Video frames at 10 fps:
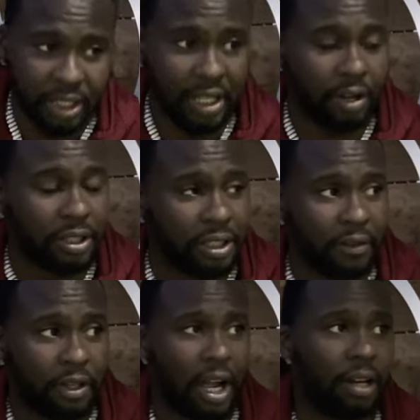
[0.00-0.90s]
he out in
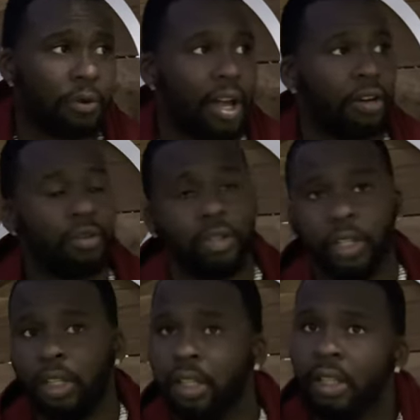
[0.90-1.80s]
Denver, Colorado
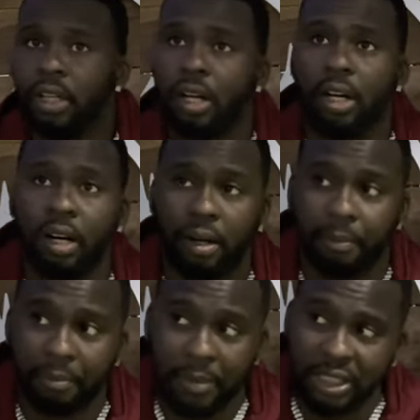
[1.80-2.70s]

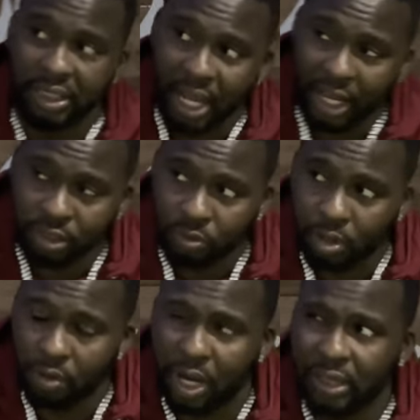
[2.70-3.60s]
um, Meach
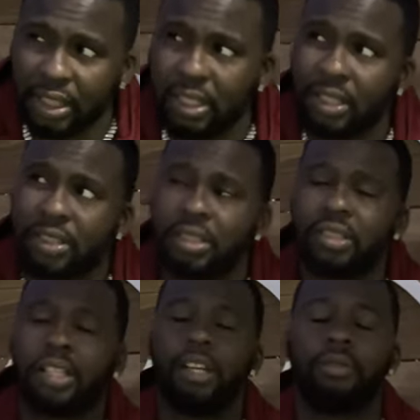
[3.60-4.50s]
Castro. I think
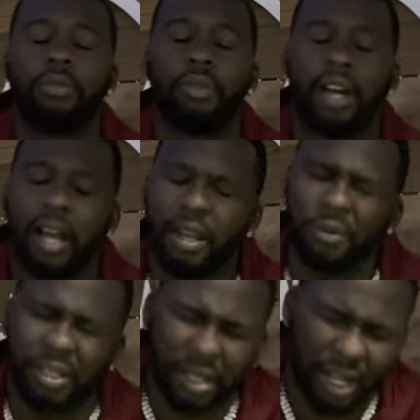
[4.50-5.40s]
his kennel, I ain't really,